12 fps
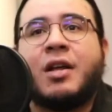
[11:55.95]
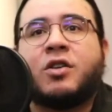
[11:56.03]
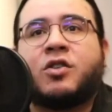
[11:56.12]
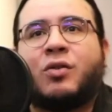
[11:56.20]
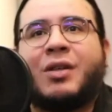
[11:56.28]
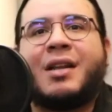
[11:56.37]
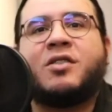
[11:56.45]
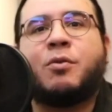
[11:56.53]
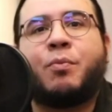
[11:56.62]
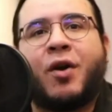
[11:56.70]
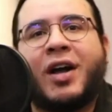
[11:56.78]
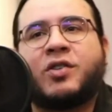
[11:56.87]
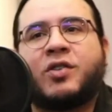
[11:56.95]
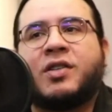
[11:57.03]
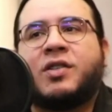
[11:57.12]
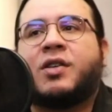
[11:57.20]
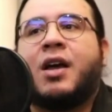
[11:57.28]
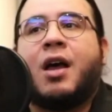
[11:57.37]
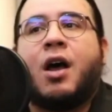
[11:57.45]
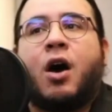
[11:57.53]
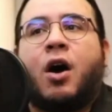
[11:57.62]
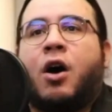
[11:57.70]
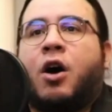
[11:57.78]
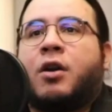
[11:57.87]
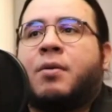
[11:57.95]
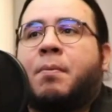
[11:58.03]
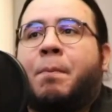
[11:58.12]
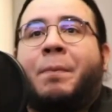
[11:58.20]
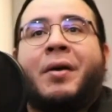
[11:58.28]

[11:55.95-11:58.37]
So that is the process on